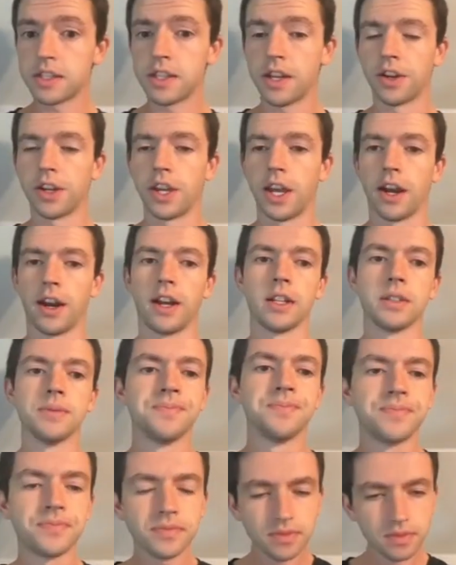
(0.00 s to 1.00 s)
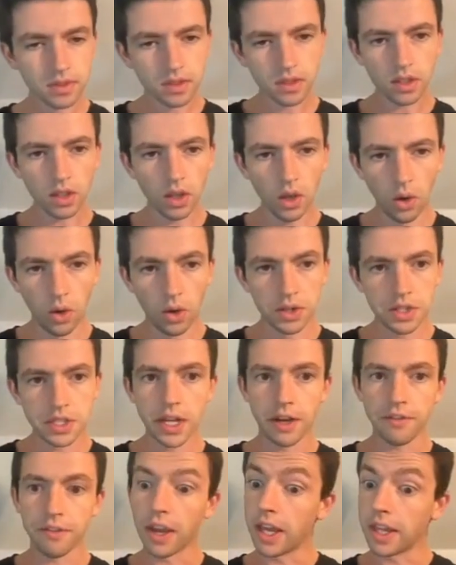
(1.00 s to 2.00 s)
they're carrying on
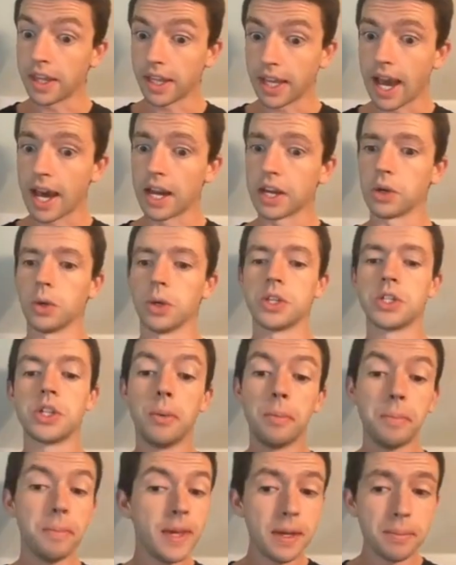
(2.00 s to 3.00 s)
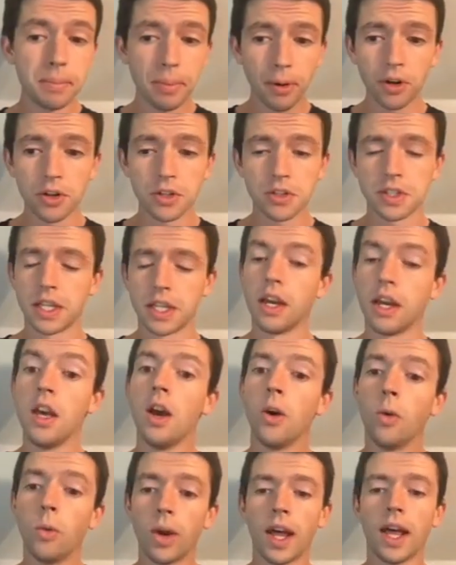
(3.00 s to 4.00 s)
stuff and the categories. So me personally,
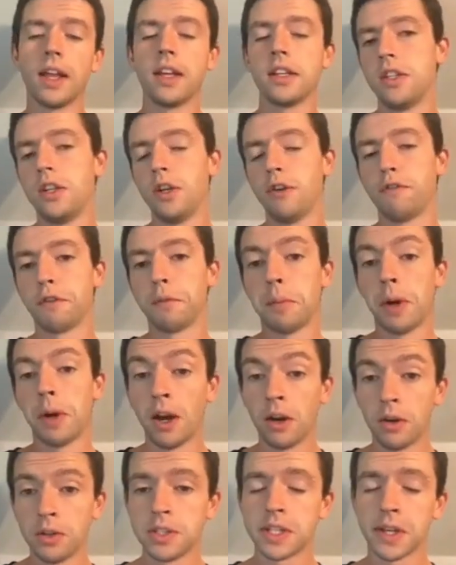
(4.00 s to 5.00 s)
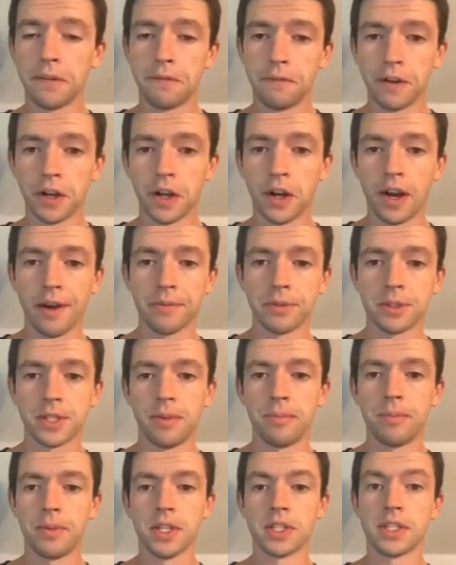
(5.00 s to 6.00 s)
what I like to do for my own seven figure
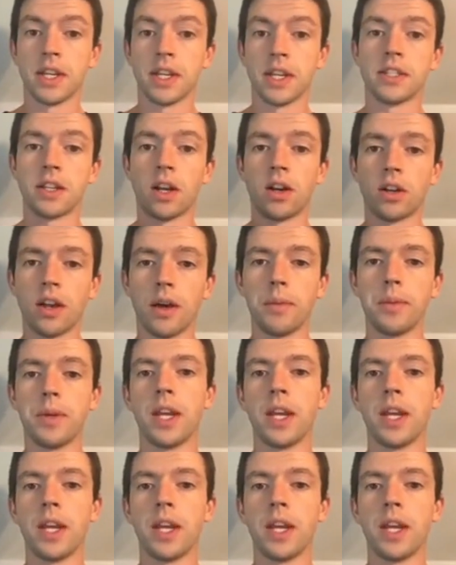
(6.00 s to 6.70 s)
Amazon business is I'll come in